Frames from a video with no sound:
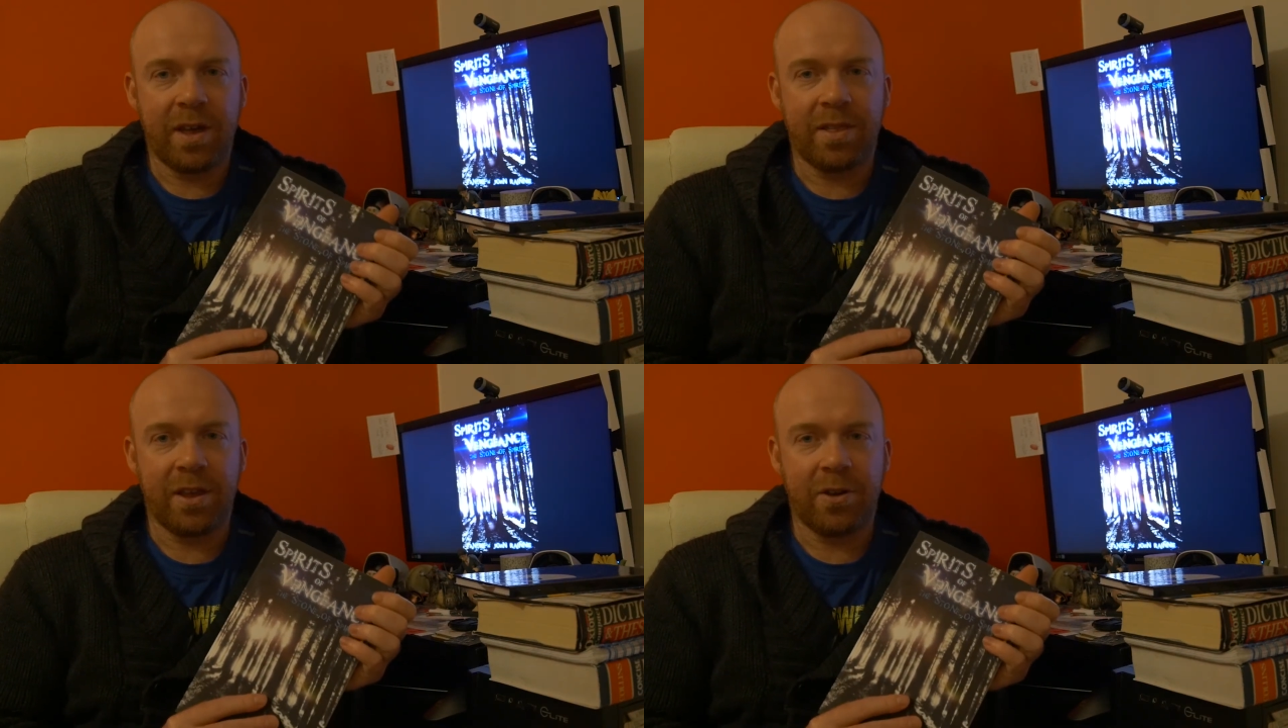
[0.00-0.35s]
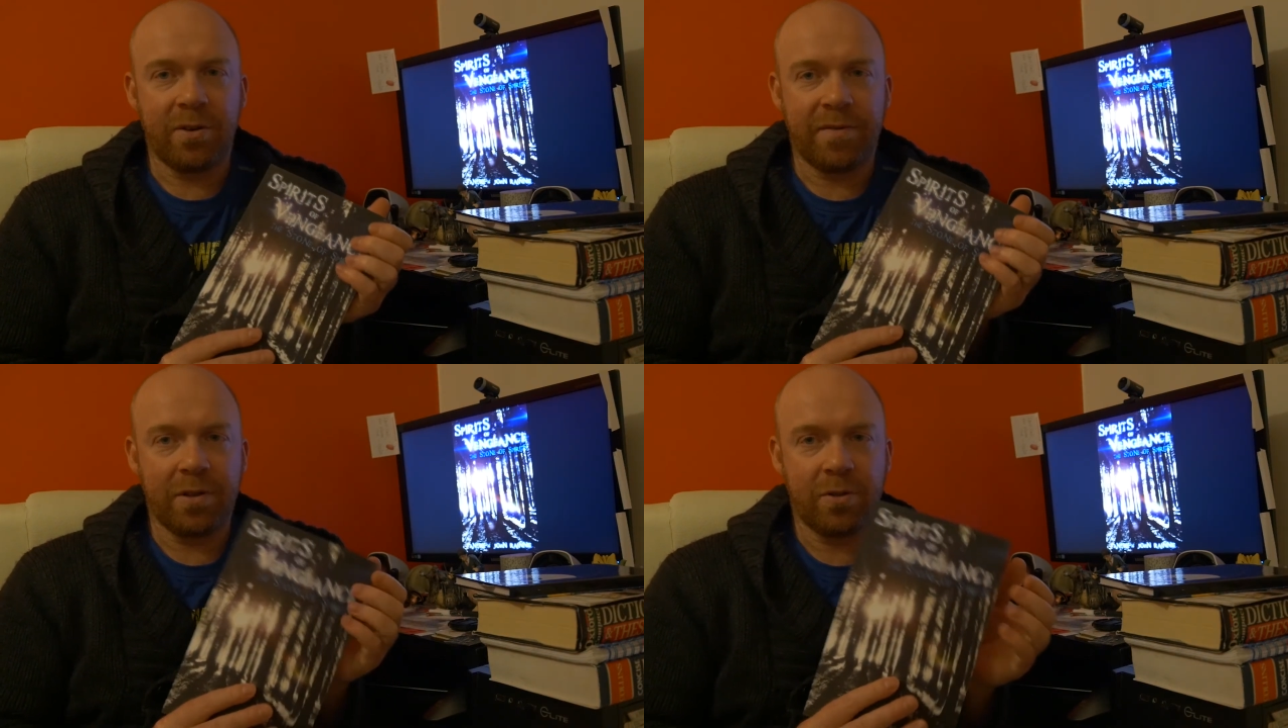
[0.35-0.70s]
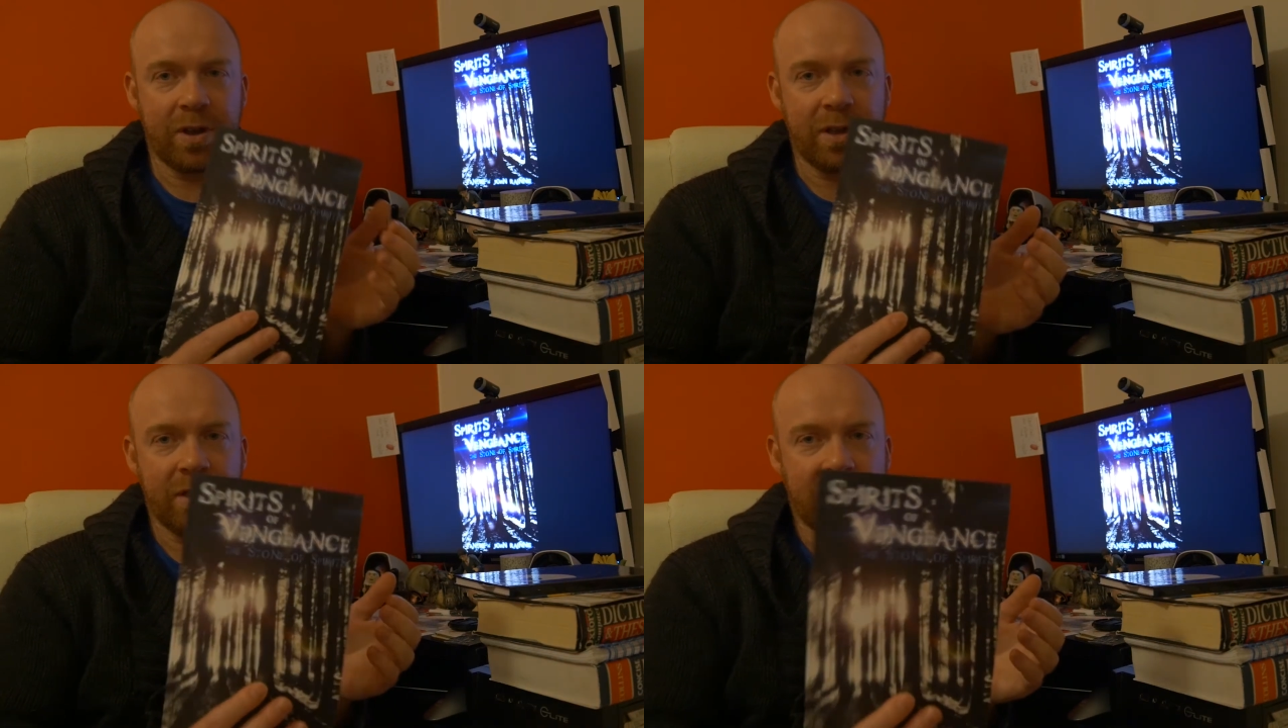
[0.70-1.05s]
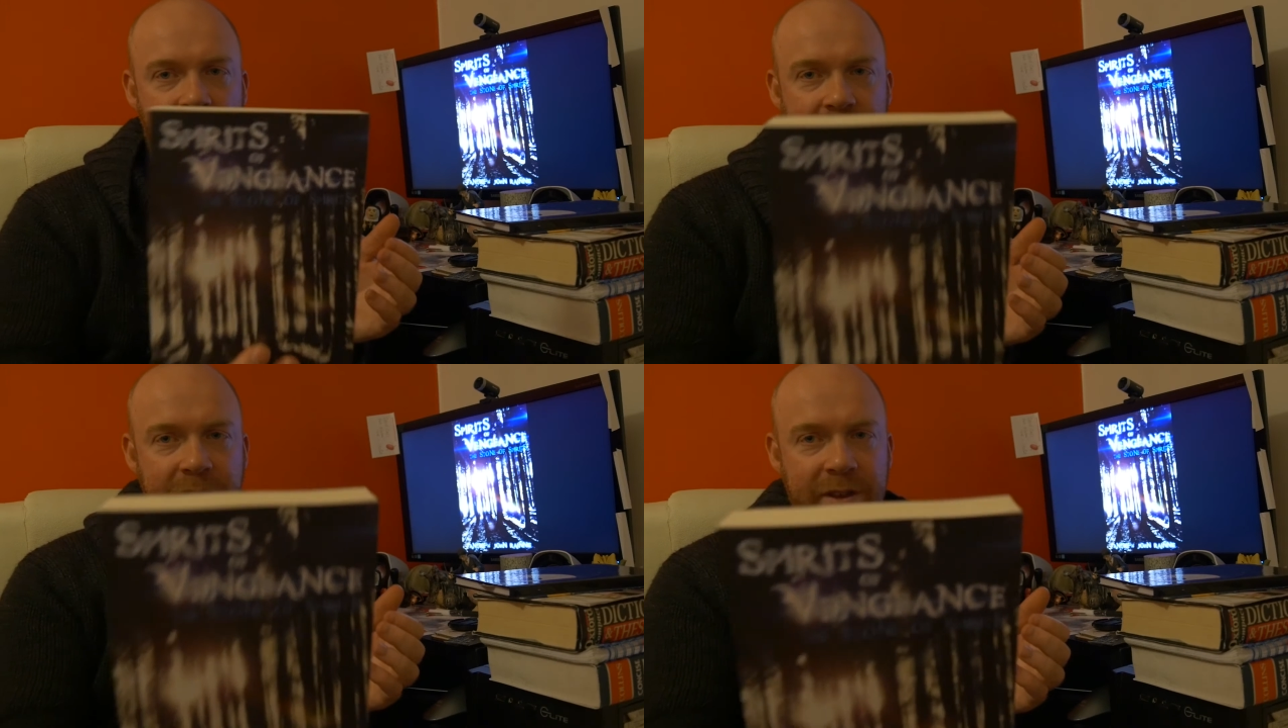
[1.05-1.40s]
Now, if you look at the
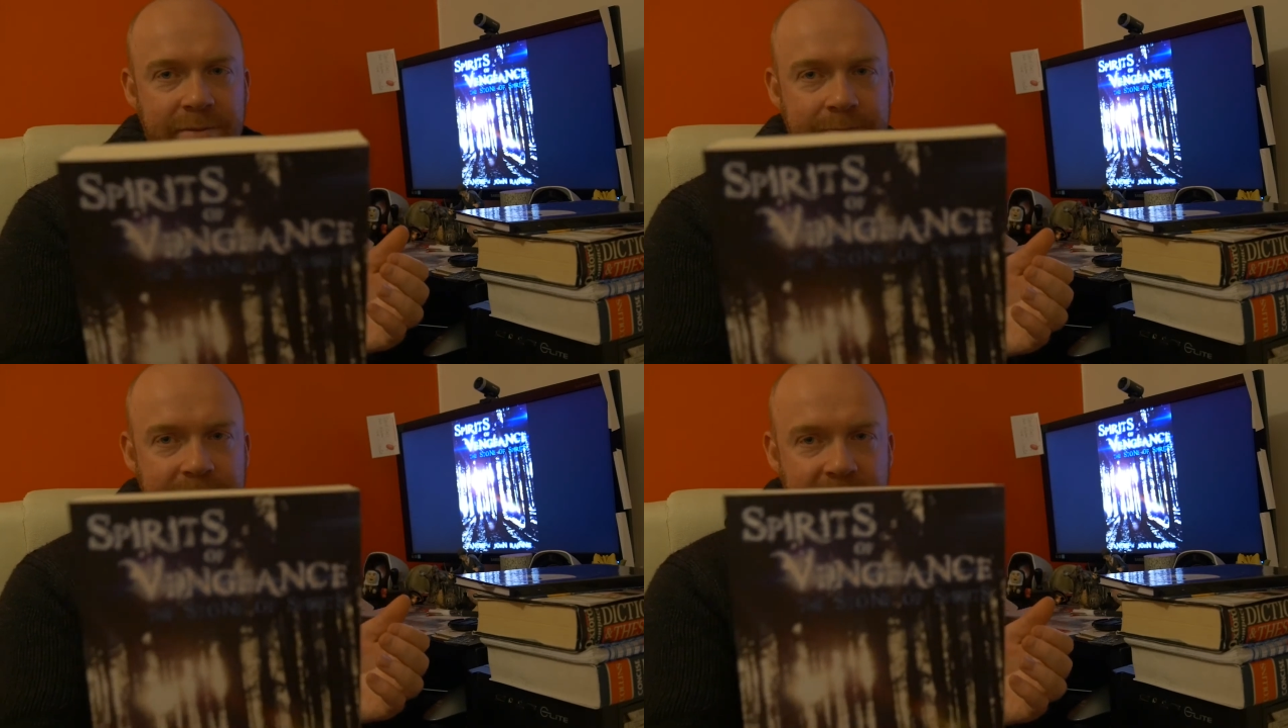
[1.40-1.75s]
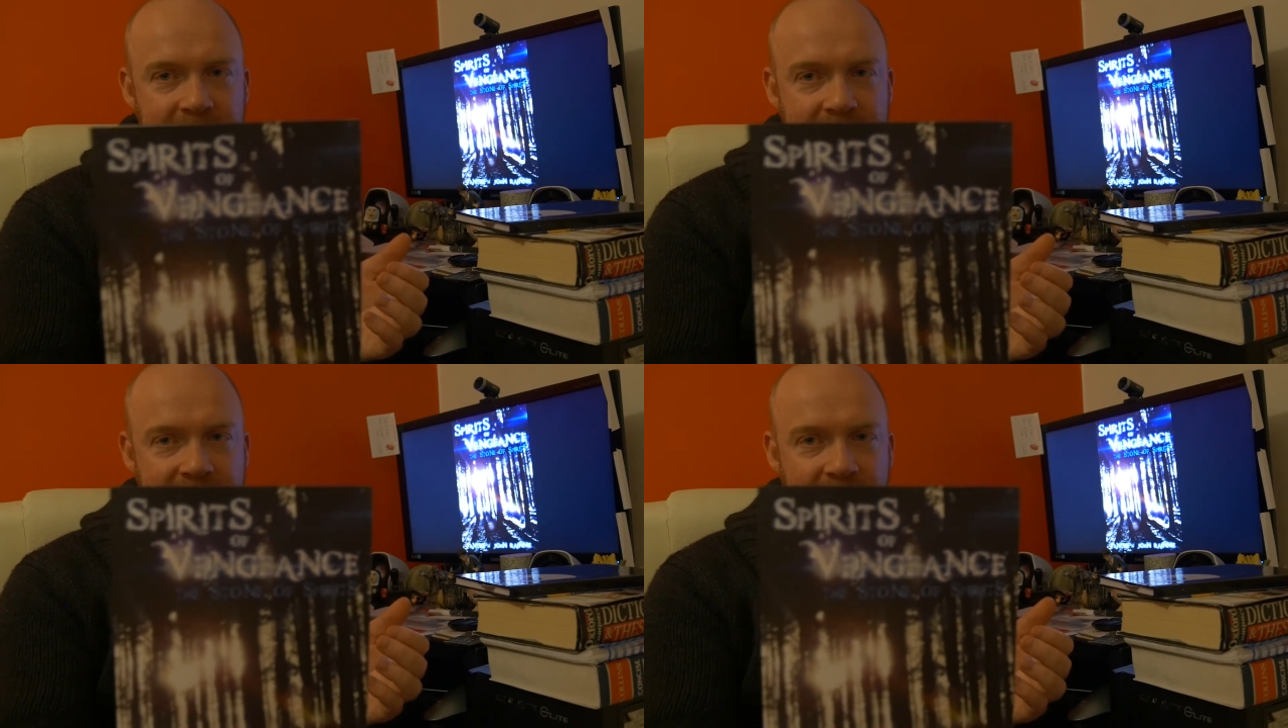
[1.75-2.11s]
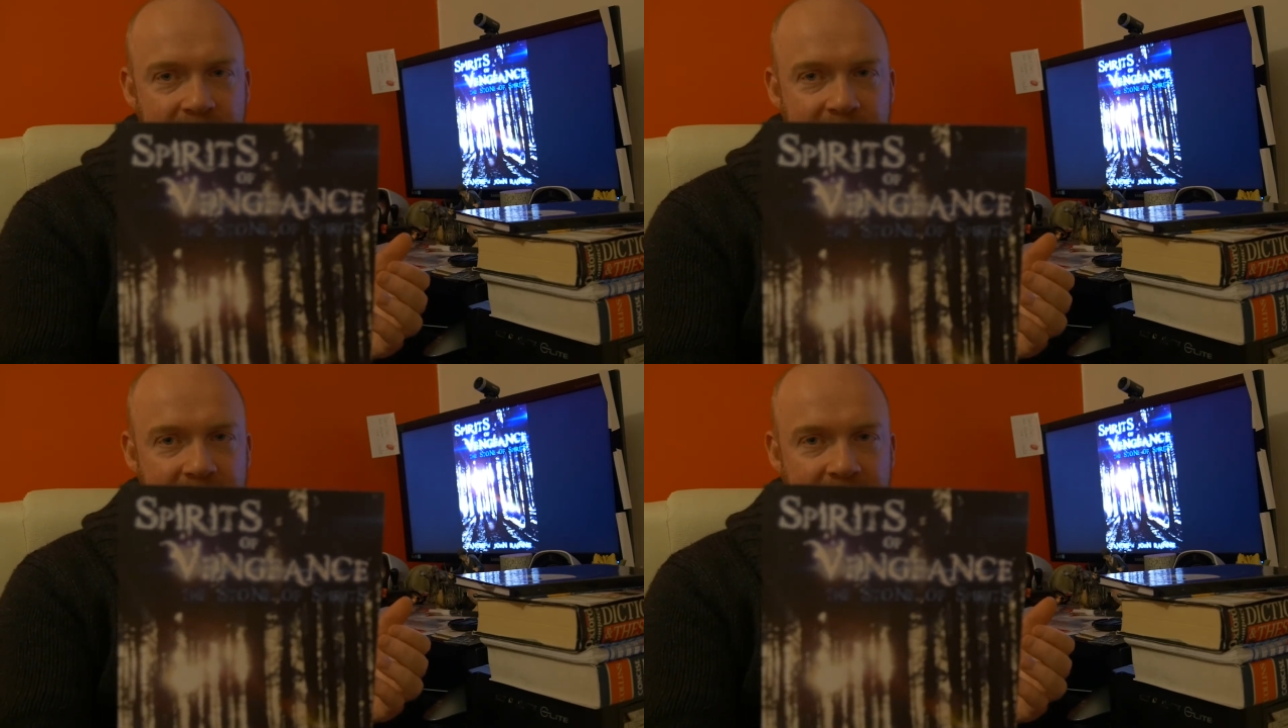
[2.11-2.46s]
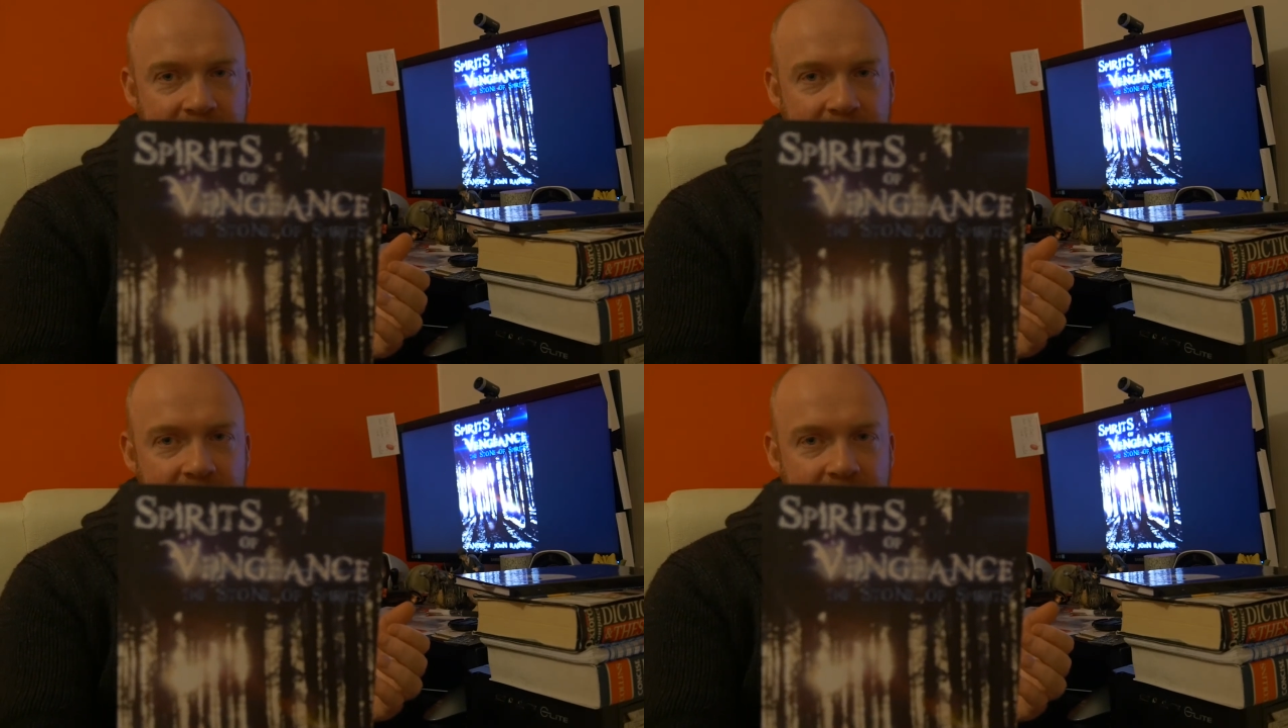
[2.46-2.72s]
cover there, it's a little bit blurry,